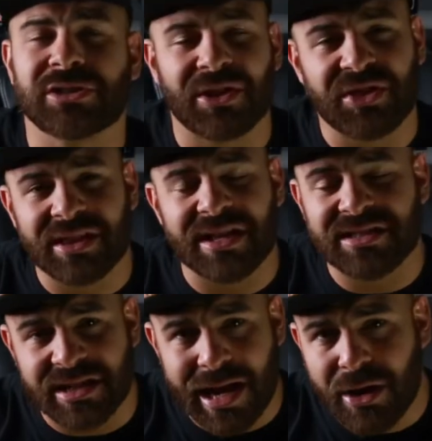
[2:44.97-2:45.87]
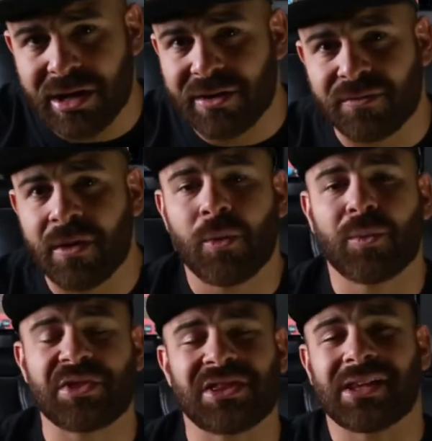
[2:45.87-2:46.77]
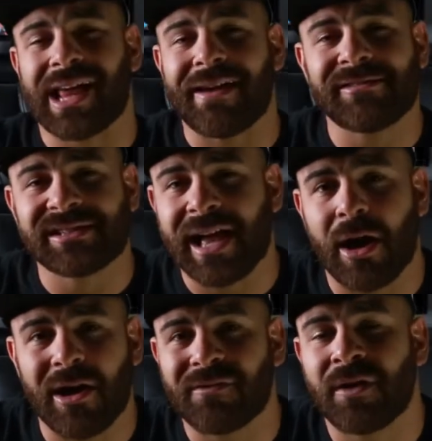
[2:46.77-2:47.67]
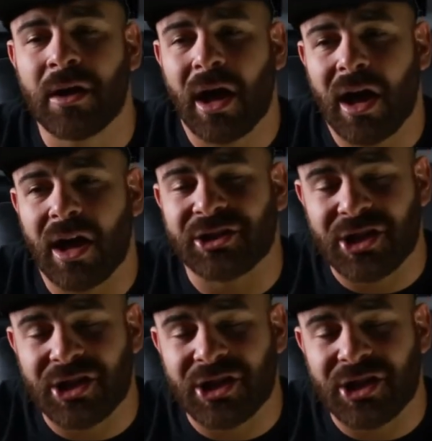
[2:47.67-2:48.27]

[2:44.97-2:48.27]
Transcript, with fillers: I think that's the narrative within the lifestyle of uh,